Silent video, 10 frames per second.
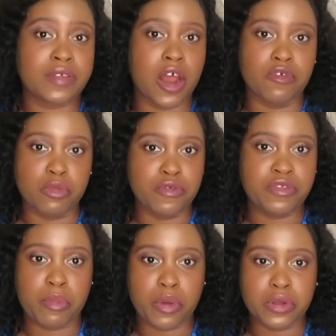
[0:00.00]
I removed
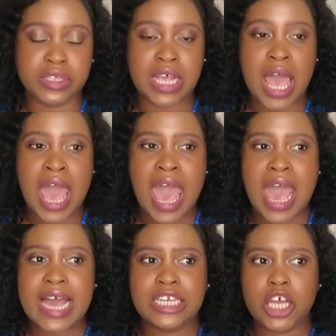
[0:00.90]
the pearls.
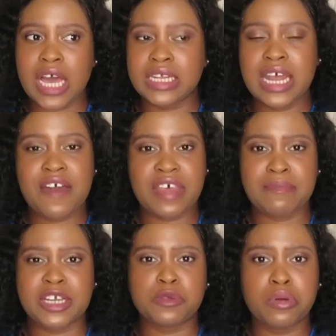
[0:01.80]
And yeah, I didn't have that
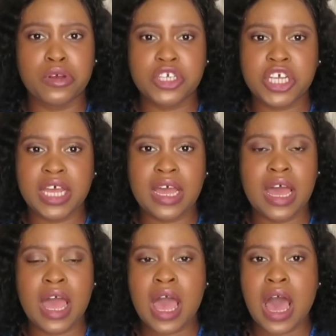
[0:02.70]
much purging.
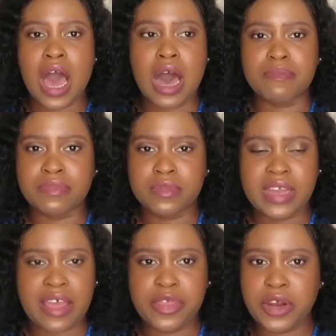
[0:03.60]

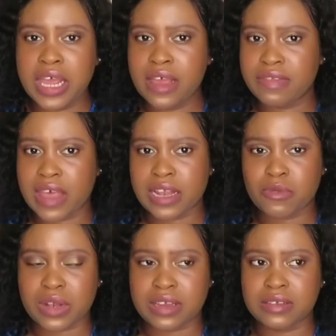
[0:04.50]
Day 3,
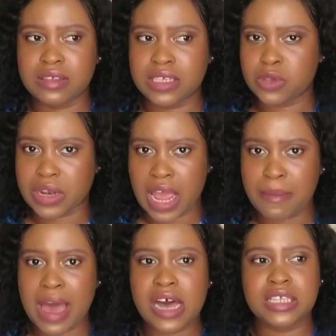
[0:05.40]
this is what
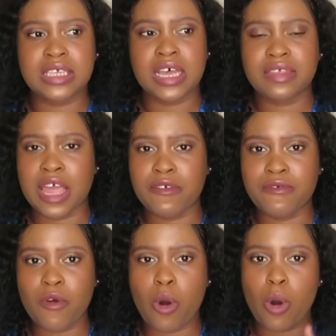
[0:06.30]
came out. Day
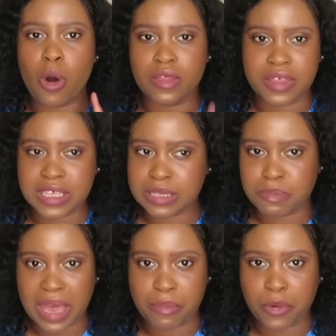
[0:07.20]
4, this
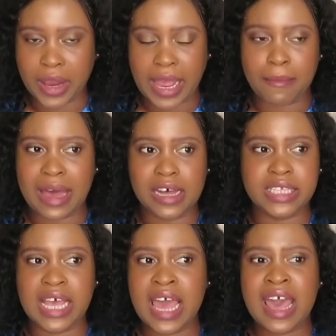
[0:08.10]
bad boy came
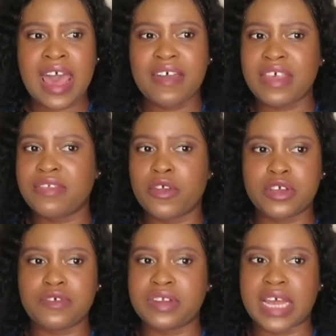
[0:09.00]
out, and then the
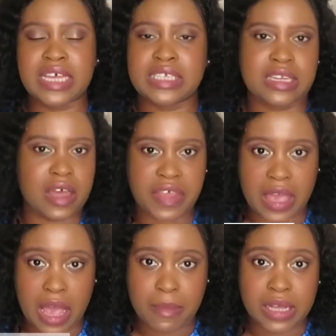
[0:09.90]
rest of the days nothing
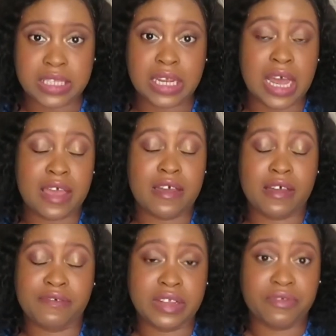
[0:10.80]
came out, and I
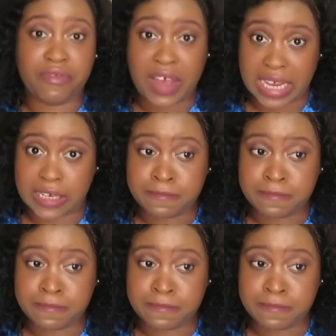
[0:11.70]
felt fine.